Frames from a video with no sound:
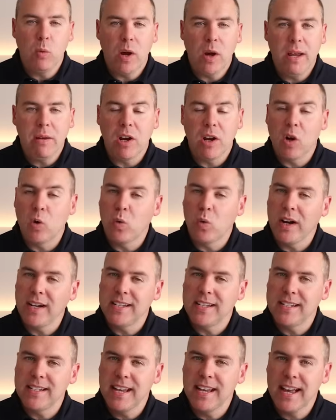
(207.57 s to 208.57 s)
way you can create
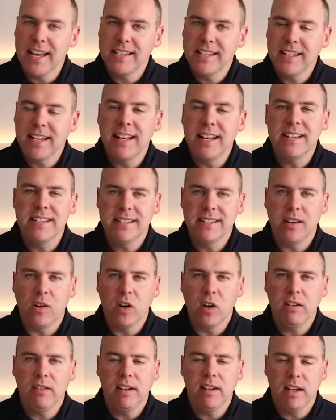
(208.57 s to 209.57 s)
a task
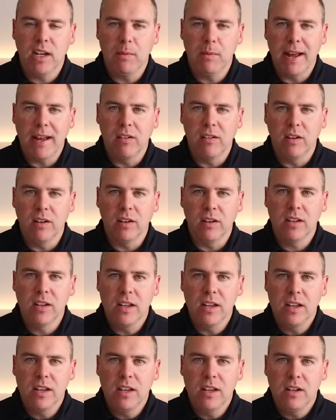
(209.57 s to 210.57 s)
inside of the new Outlook.
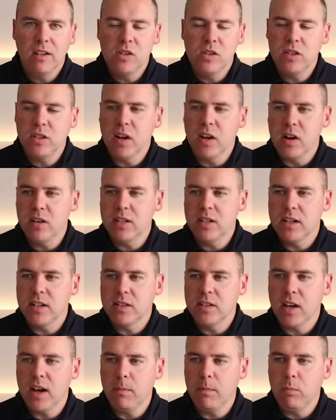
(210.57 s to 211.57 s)
Just go to the
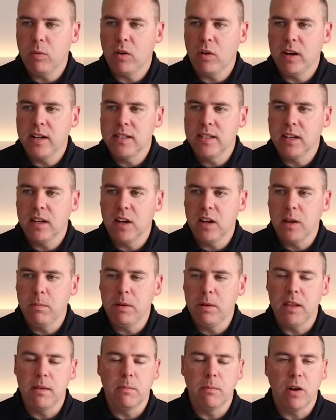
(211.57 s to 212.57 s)
top right and
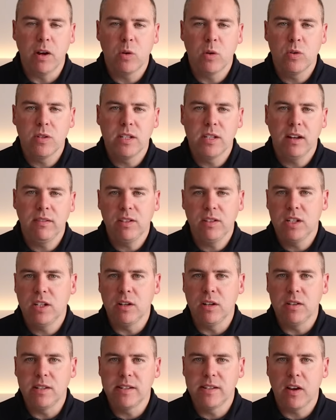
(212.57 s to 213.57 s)
open the Microsoft To
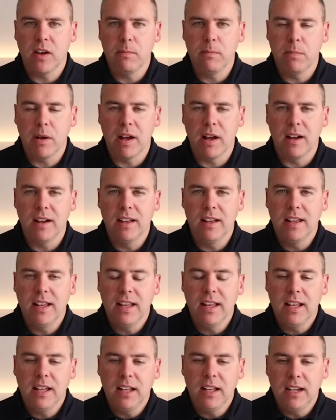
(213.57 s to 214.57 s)
Do sidebar.
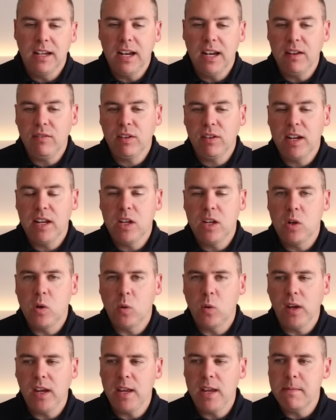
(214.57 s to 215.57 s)
Left click
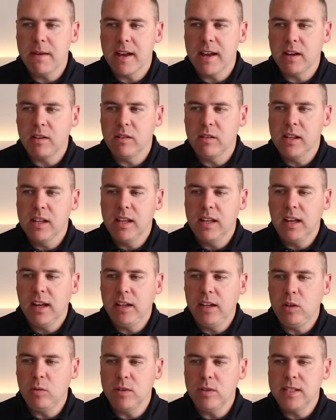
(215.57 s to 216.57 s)
your email,
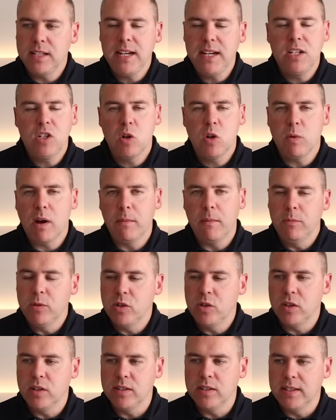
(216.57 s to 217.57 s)
and you'll see two
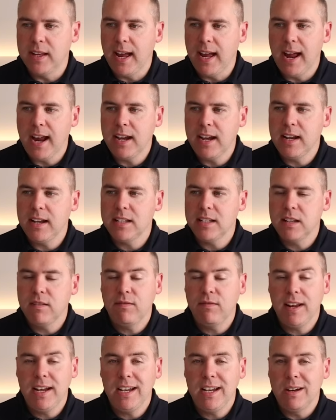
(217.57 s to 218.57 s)
options: add in as
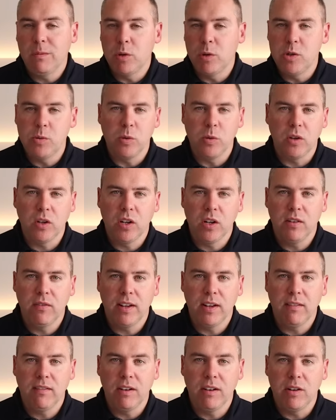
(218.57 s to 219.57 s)
event, which we'll
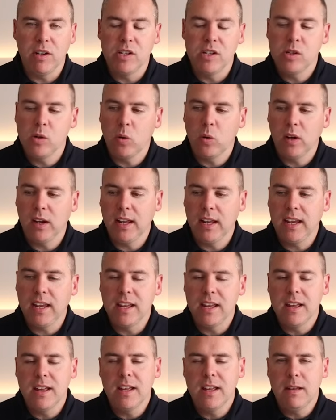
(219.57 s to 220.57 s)
cover very shortly,
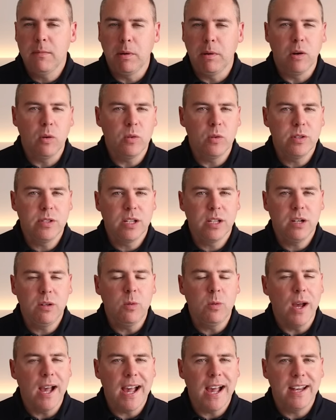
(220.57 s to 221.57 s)
but
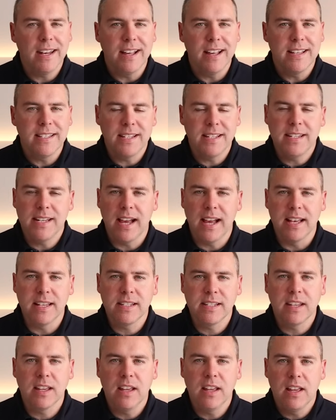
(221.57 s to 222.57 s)
also add as a
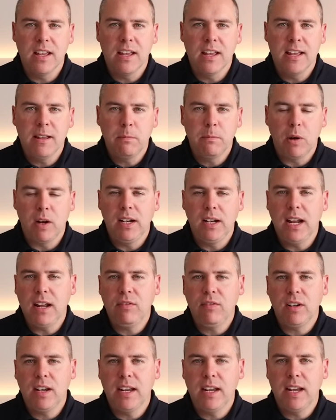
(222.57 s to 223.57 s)
task. By
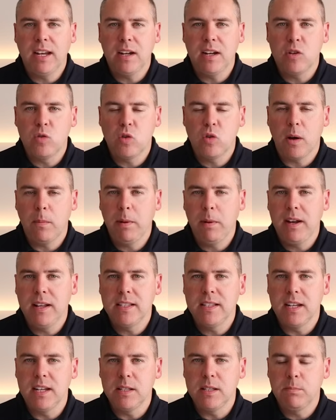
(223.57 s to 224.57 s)
left clicking and dropping
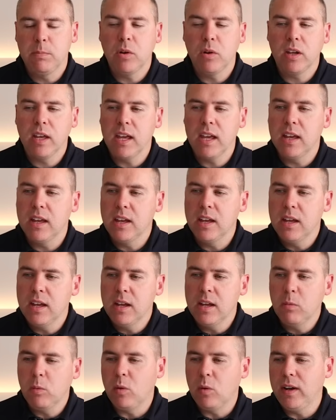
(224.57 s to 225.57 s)
into this bucket,
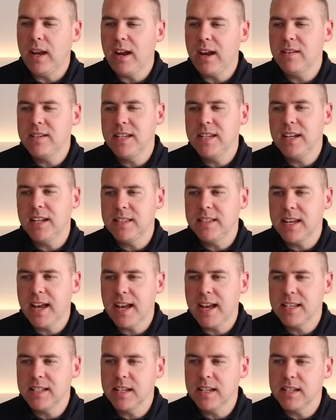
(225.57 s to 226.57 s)
we'll now see the
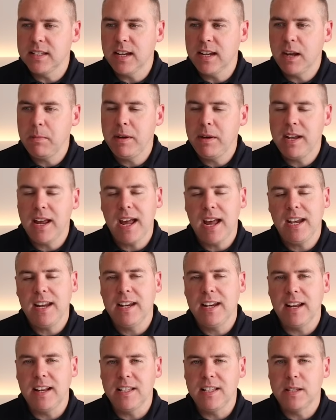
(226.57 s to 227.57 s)
task has now been
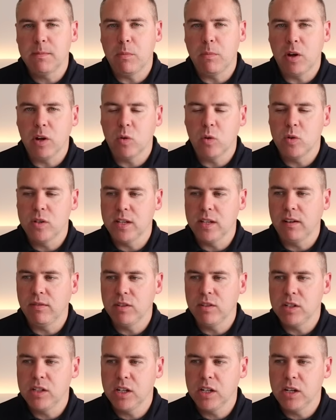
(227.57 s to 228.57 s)
added into Microsoft
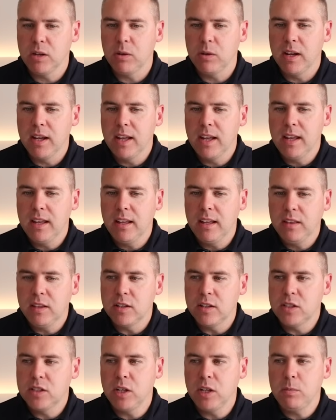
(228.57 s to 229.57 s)
To Do. The
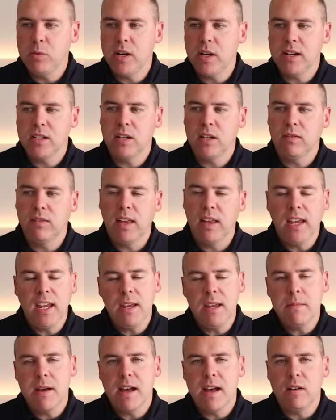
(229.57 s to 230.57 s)
subject of the
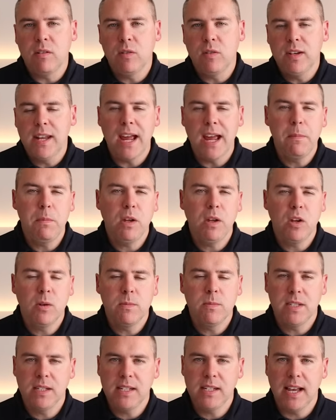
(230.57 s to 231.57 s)
email now
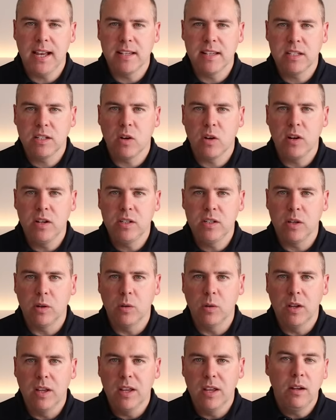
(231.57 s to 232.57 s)
becomes a task
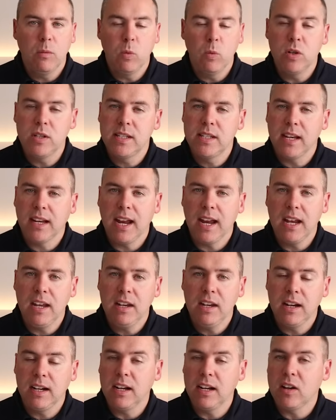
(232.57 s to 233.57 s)
title. Once
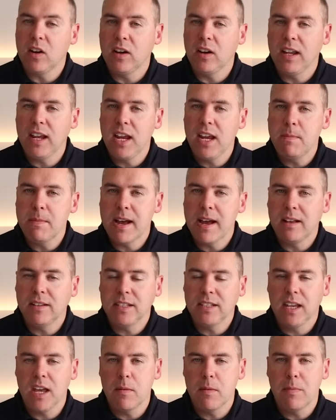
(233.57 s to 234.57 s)
again, you click on email
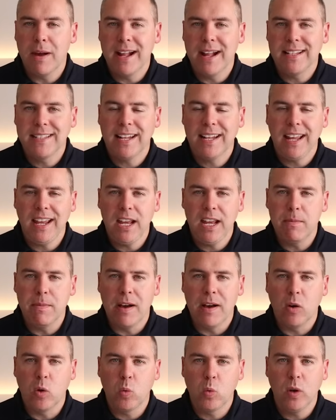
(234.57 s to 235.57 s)
to get back to that
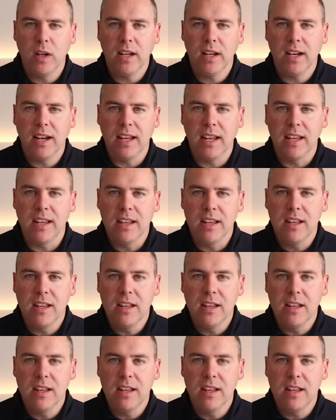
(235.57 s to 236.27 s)
email quickly,